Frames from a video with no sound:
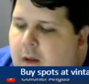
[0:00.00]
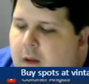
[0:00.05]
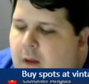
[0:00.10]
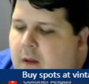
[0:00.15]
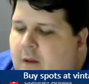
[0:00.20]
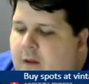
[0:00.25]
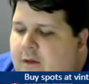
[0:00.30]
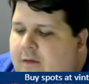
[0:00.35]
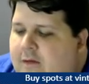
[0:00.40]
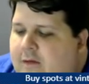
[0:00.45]

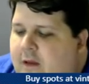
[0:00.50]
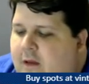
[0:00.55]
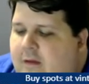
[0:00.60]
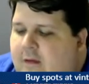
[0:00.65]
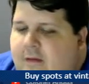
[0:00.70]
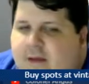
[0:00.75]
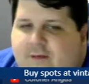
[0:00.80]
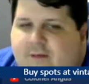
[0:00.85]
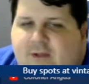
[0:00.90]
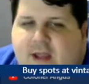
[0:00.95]
Six,
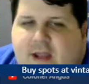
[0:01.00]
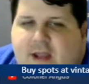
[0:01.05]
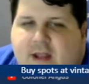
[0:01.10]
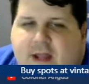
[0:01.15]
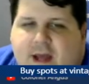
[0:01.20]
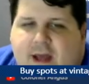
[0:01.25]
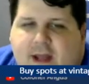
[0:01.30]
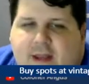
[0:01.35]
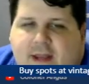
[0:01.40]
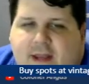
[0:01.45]
seven, eight,
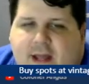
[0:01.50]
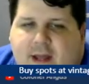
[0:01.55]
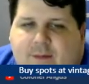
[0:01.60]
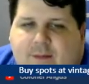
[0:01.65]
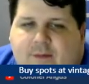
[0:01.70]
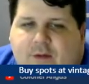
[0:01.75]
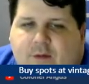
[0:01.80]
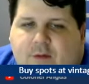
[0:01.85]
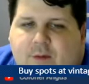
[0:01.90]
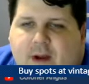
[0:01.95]
9 times
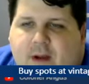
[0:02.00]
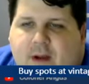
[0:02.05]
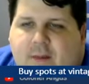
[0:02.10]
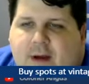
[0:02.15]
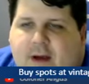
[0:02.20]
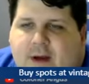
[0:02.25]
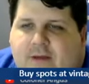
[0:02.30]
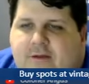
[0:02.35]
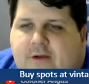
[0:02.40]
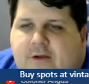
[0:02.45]
on the
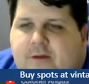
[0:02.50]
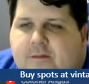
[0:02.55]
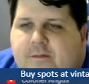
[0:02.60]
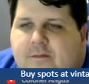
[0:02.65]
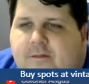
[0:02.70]
randomizer.